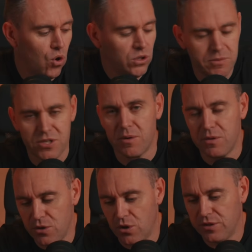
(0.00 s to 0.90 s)
All I'm sharing
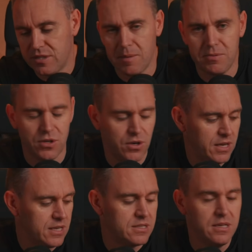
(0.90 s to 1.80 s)
with you on this episode
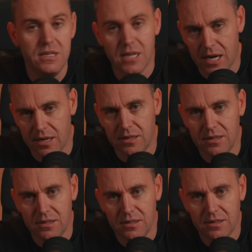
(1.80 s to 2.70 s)
is data,
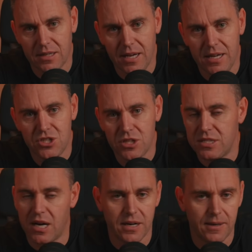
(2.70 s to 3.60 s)
okay? It's
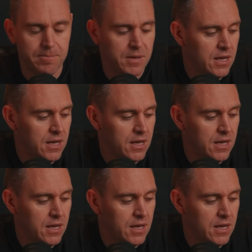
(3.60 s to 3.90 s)
just data.